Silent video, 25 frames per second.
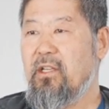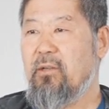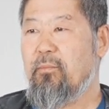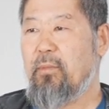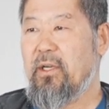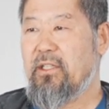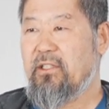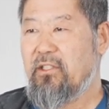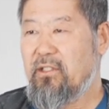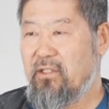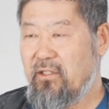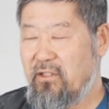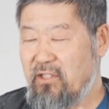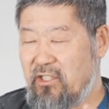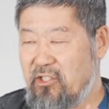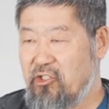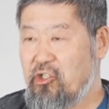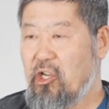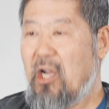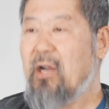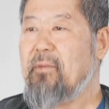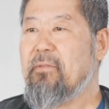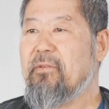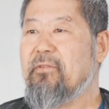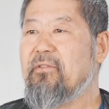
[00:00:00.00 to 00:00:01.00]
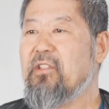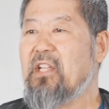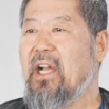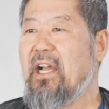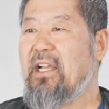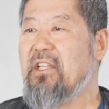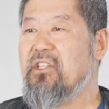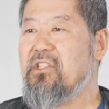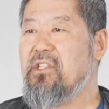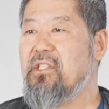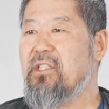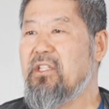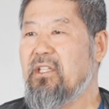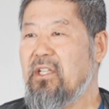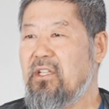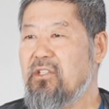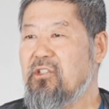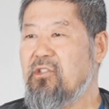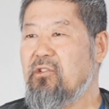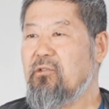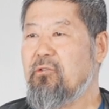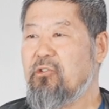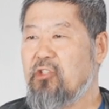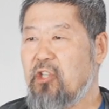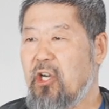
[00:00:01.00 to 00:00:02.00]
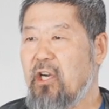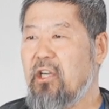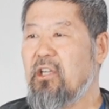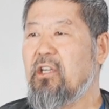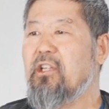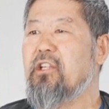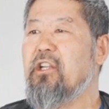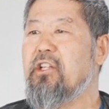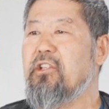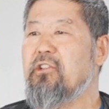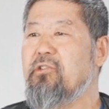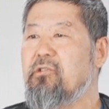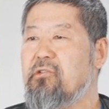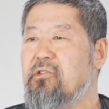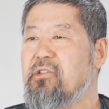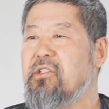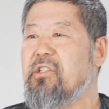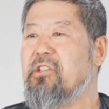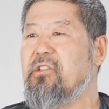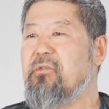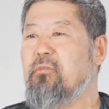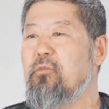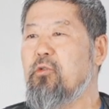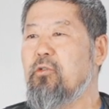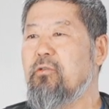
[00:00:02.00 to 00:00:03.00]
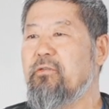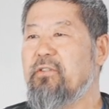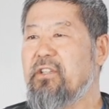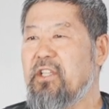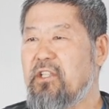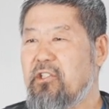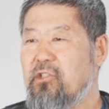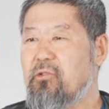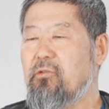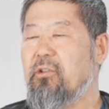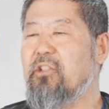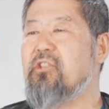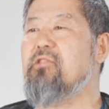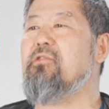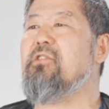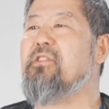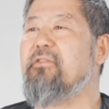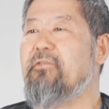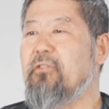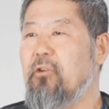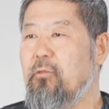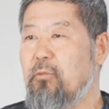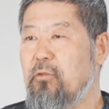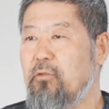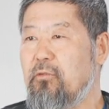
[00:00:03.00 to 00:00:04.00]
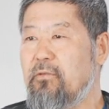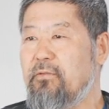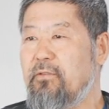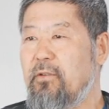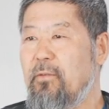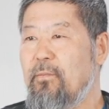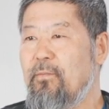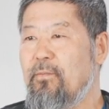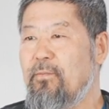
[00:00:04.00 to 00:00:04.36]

But the job of Tai Chi is to turn a useless move into a useful move